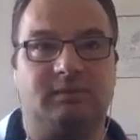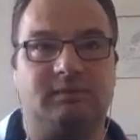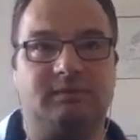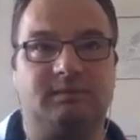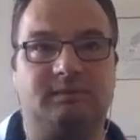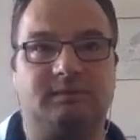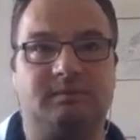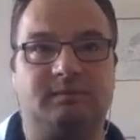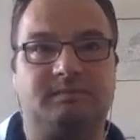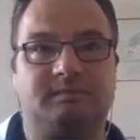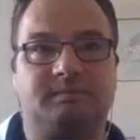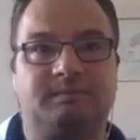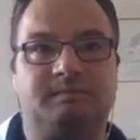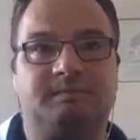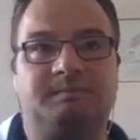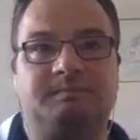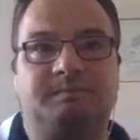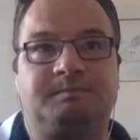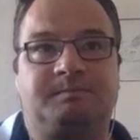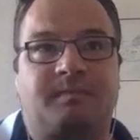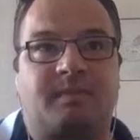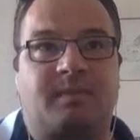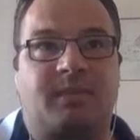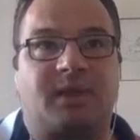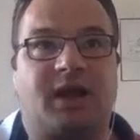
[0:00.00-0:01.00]

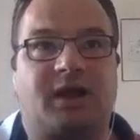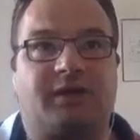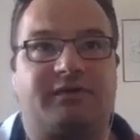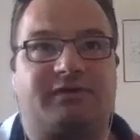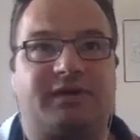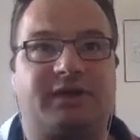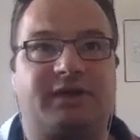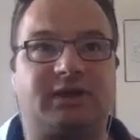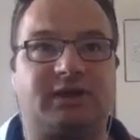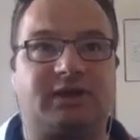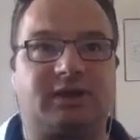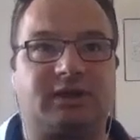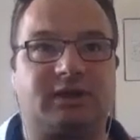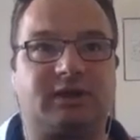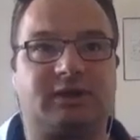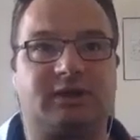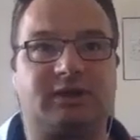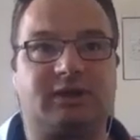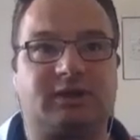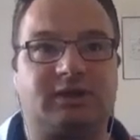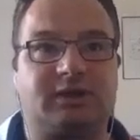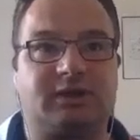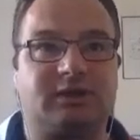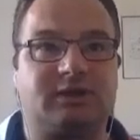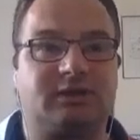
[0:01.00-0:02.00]
I think
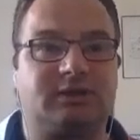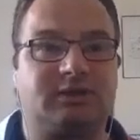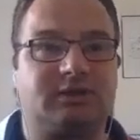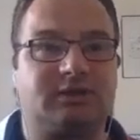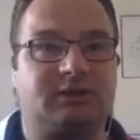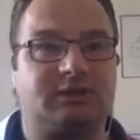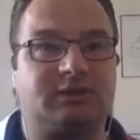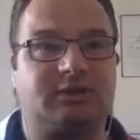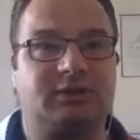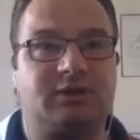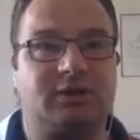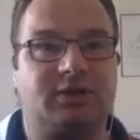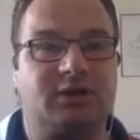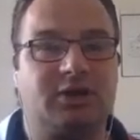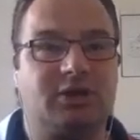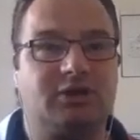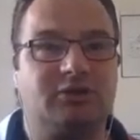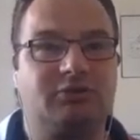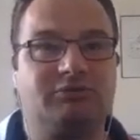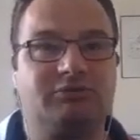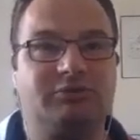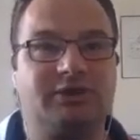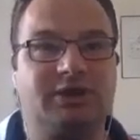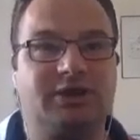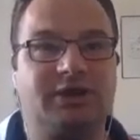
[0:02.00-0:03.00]

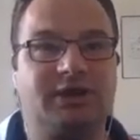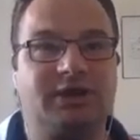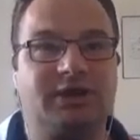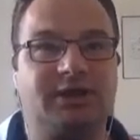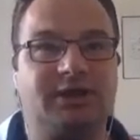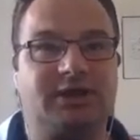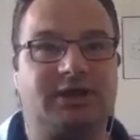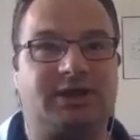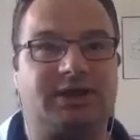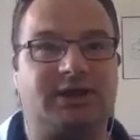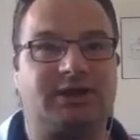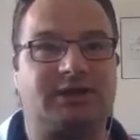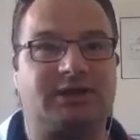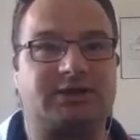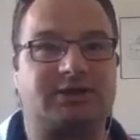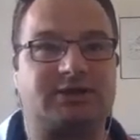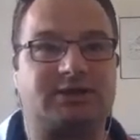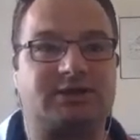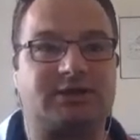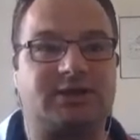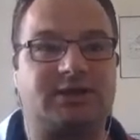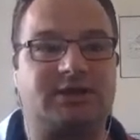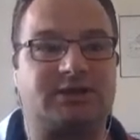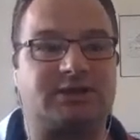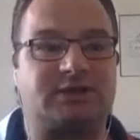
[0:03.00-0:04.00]
really
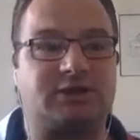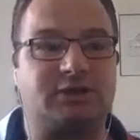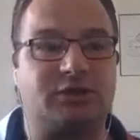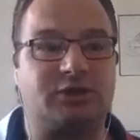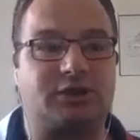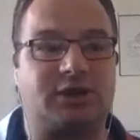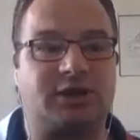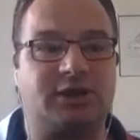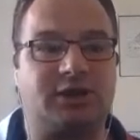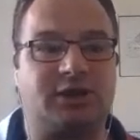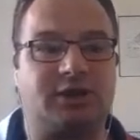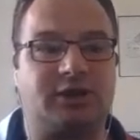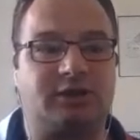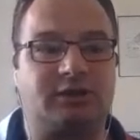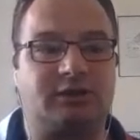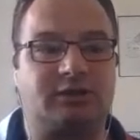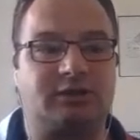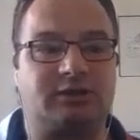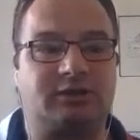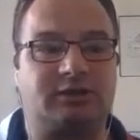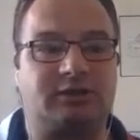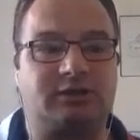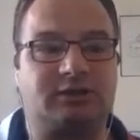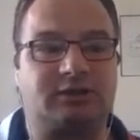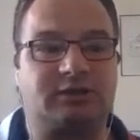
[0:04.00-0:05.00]
it's looking at
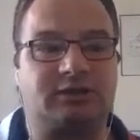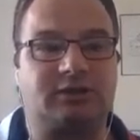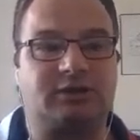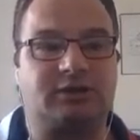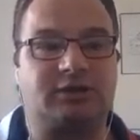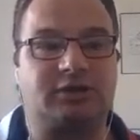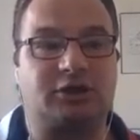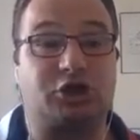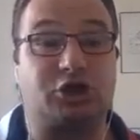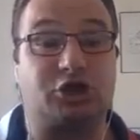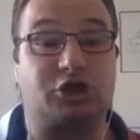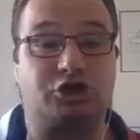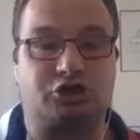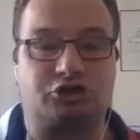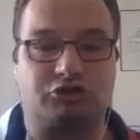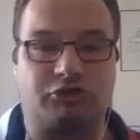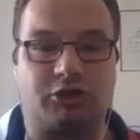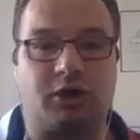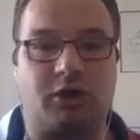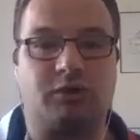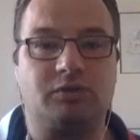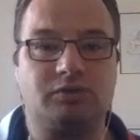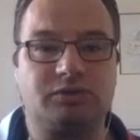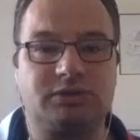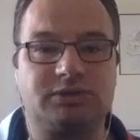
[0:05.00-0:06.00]

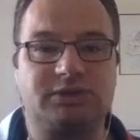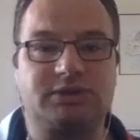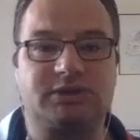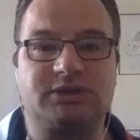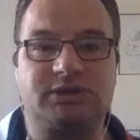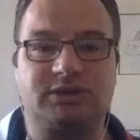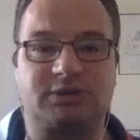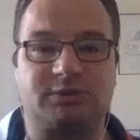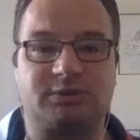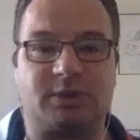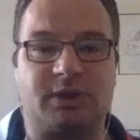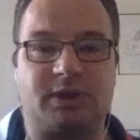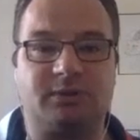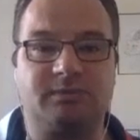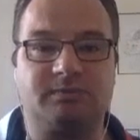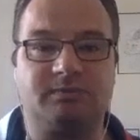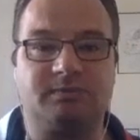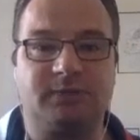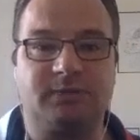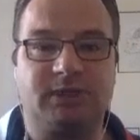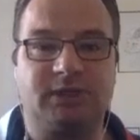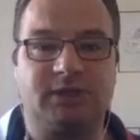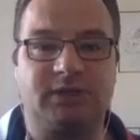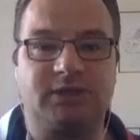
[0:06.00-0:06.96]
controls as well.